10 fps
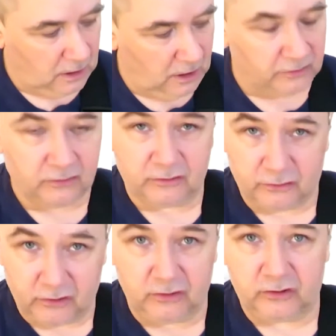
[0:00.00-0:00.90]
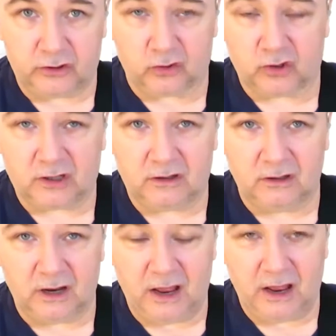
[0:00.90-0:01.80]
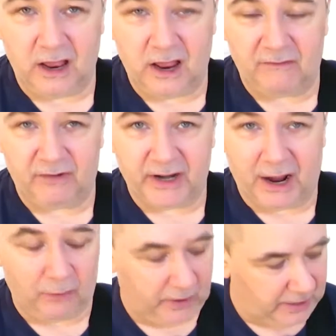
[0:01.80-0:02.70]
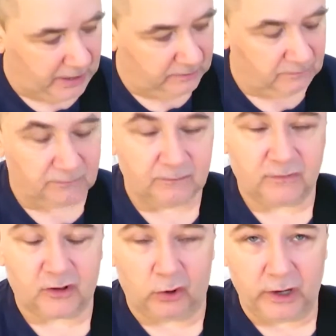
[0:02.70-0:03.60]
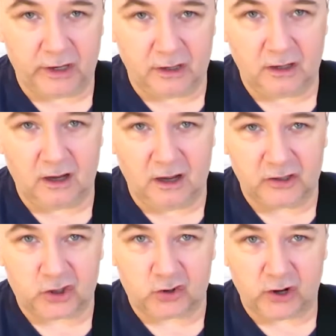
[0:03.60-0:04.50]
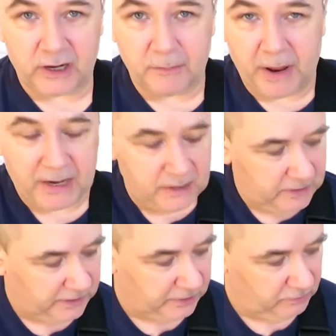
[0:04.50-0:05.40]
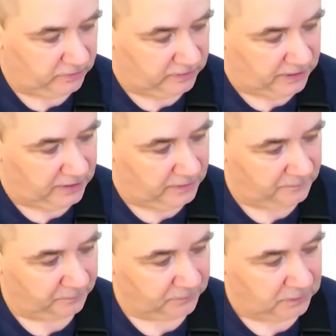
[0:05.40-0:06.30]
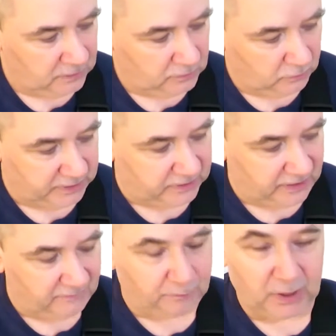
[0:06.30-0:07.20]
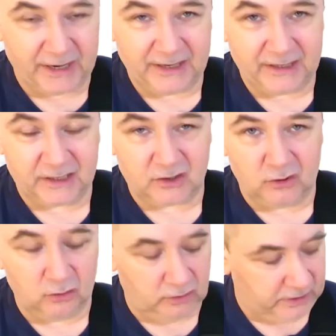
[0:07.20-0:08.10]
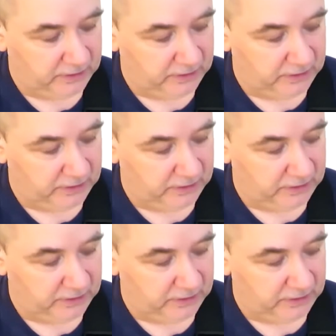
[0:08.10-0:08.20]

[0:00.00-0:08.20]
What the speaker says: And just every now and again throw in a string bend here and there. So instead of playing this note